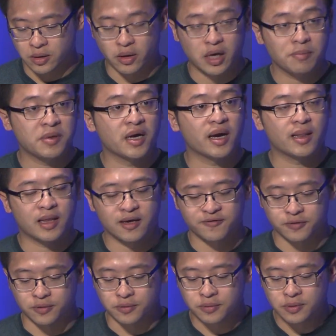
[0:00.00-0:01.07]
API
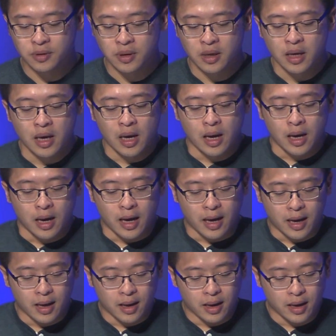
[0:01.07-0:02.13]
level.
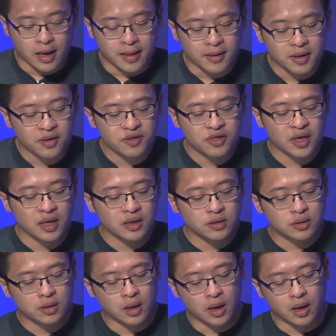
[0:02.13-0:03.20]
Another
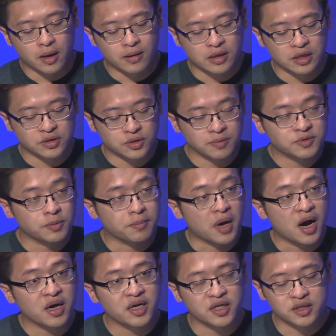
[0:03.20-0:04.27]
thing, in terms of
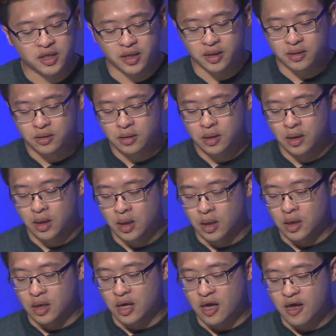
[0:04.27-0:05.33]
marketing,
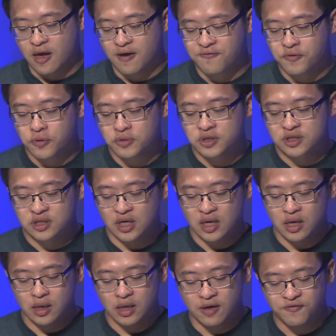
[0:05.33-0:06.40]
if you
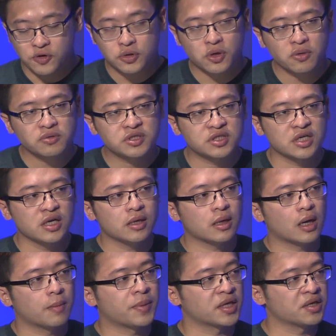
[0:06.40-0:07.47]
don't see
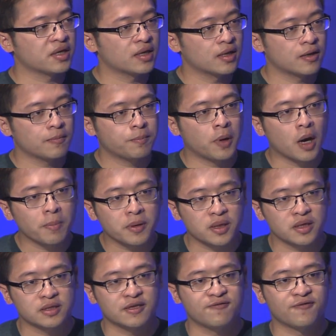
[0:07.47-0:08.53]
a particular
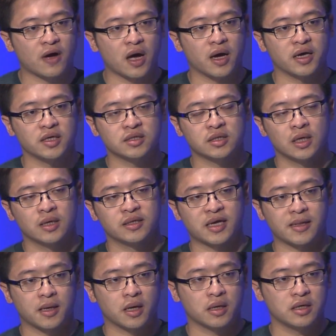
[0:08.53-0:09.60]
popular device
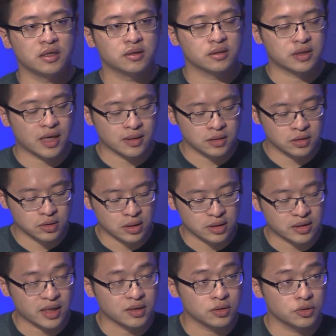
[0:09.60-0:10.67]

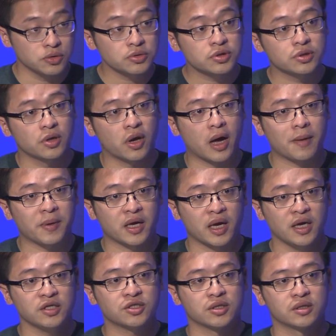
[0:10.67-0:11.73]
that use your
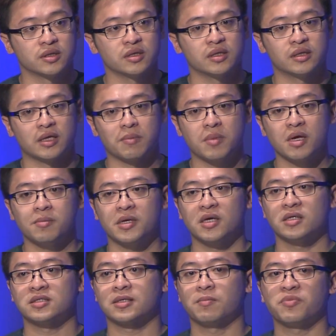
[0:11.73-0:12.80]
application, there may be
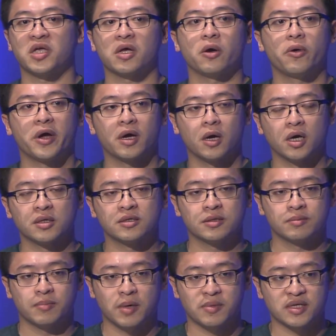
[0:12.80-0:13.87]
something going on.
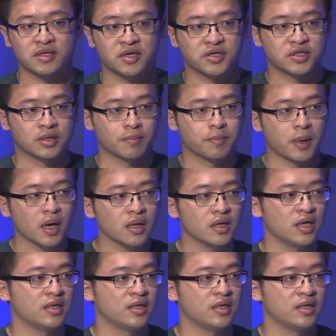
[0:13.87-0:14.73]
Maybe there's a bug